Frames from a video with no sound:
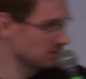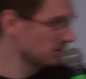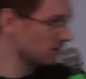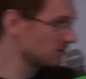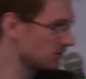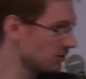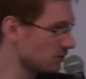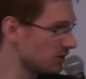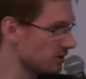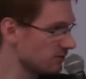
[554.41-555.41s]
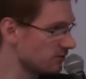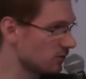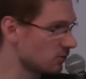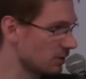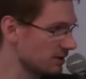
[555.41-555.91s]
done only
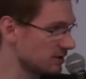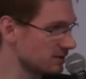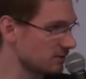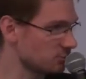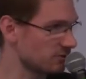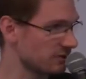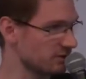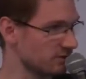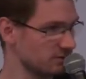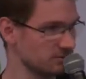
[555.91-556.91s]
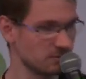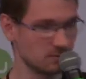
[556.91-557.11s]
for one data provider,